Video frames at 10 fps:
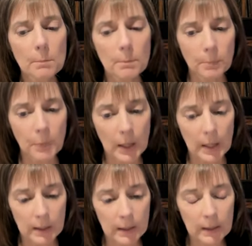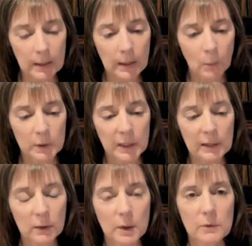But what I
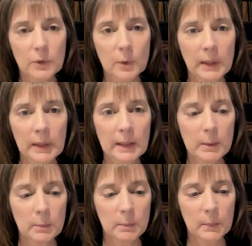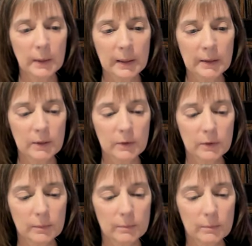learned from him
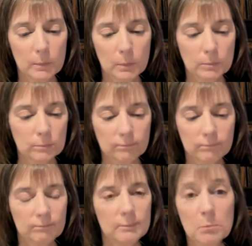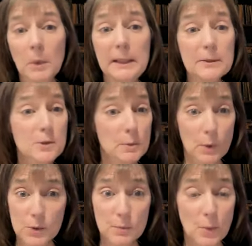is money isn't the
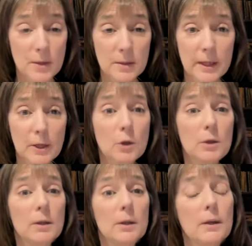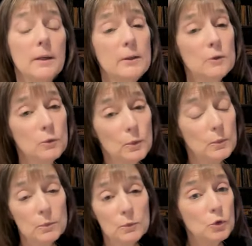most important thing.
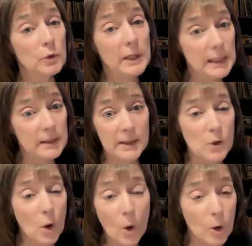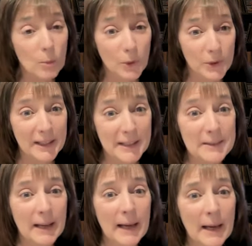Greed is a horrible thing
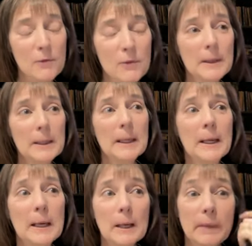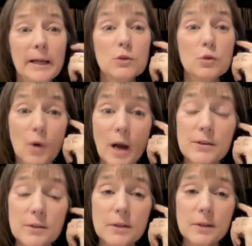to have. And
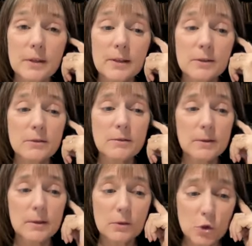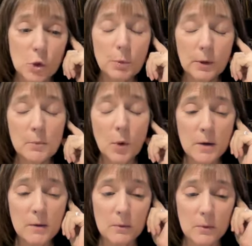trust is super
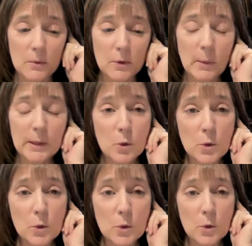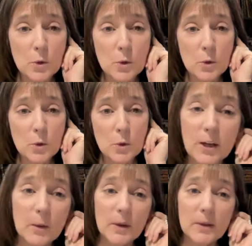important, no matter who you're with and who you're
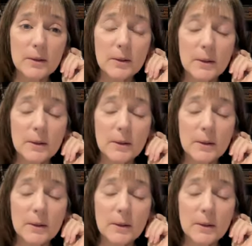working with.